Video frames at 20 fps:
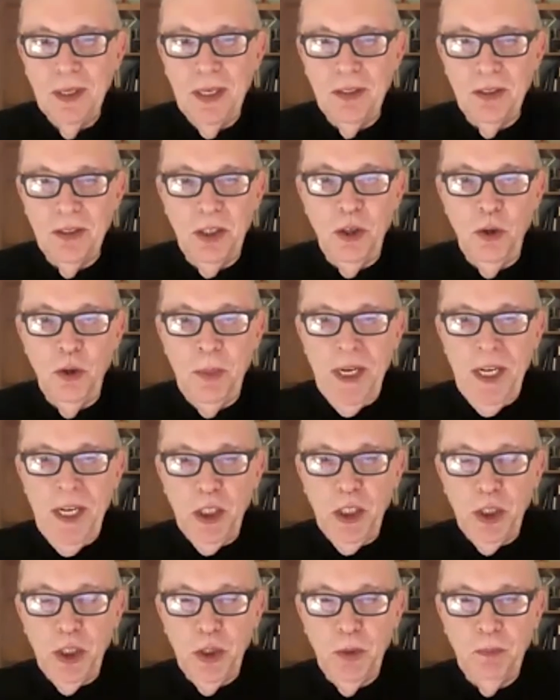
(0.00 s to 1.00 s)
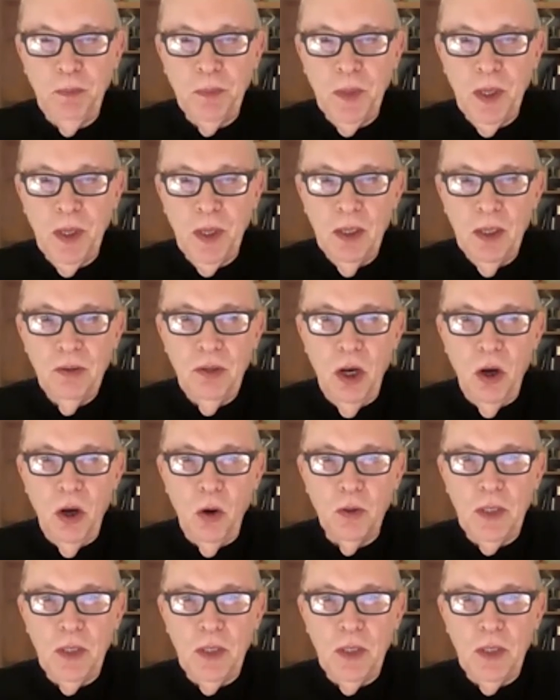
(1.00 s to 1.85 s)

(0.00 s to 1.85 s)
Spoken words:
It's a human issue. So